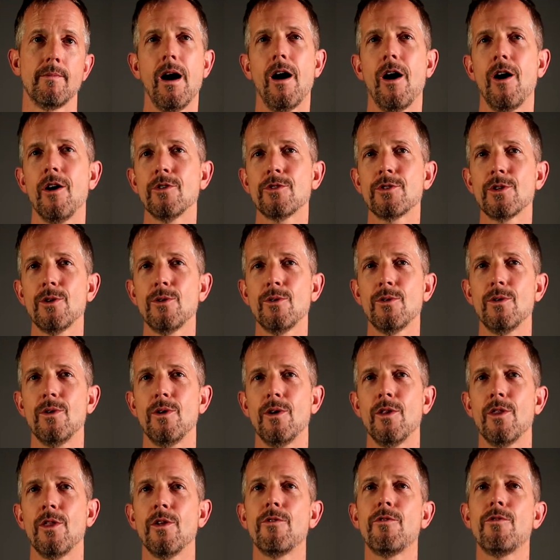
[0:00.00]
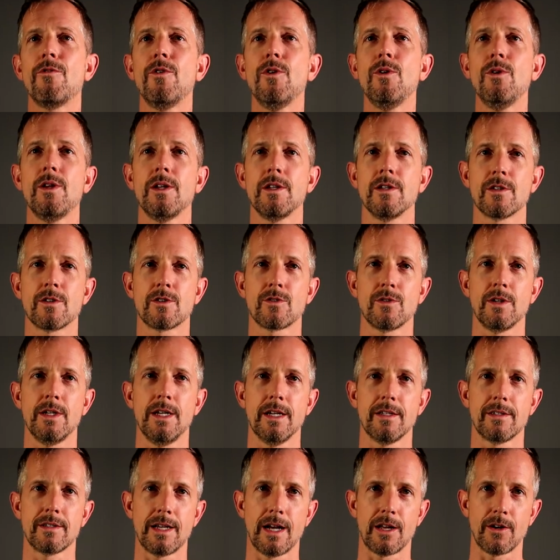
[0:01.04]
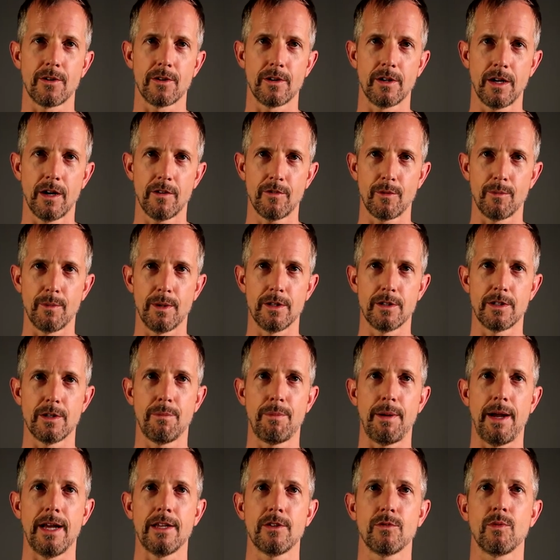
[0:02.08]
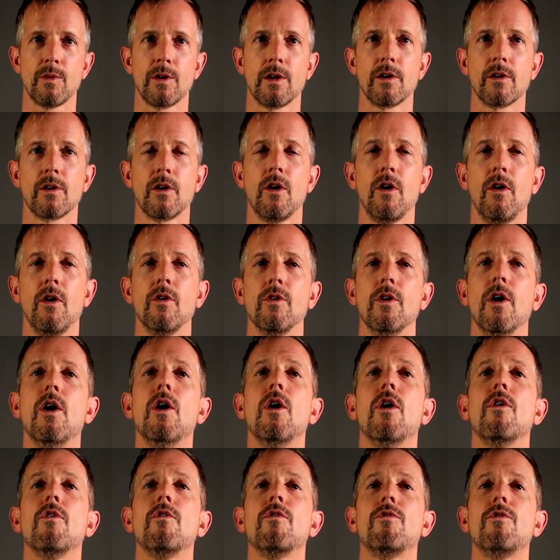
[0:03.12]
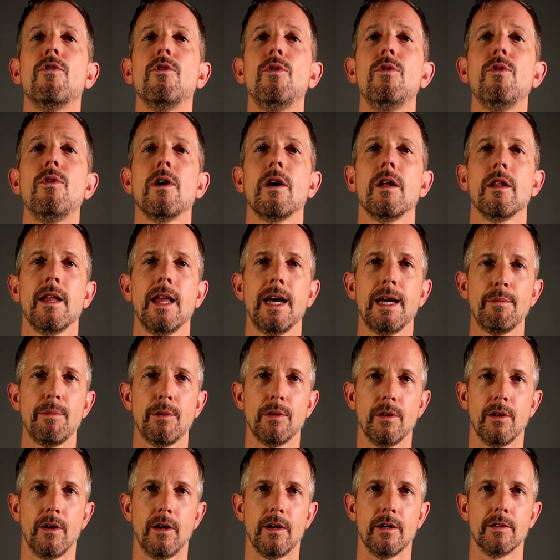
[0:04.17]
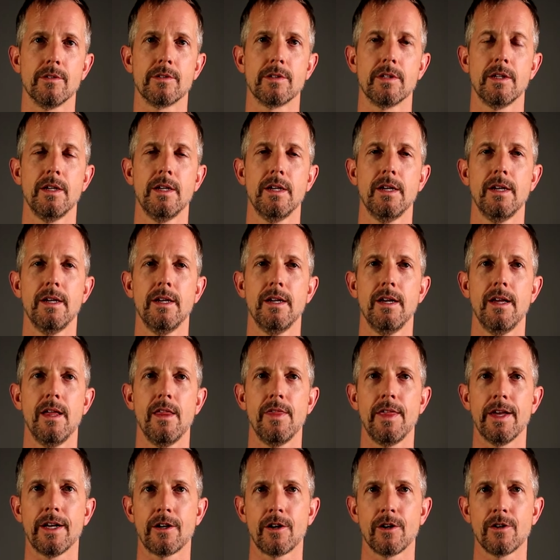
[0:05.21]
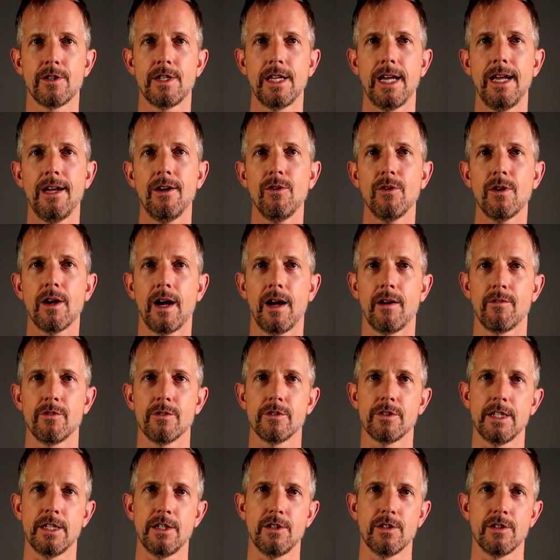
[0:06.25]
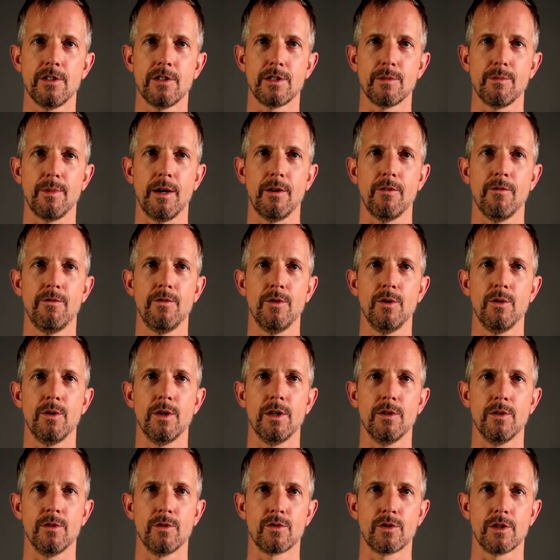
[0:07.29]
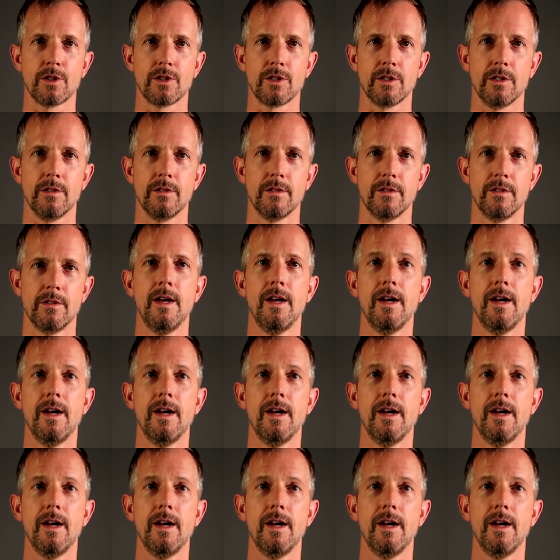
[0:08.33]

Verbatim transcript: Also, the food industry has got our government to pass what are called food libel laws that curtail conversations about food and nutrition.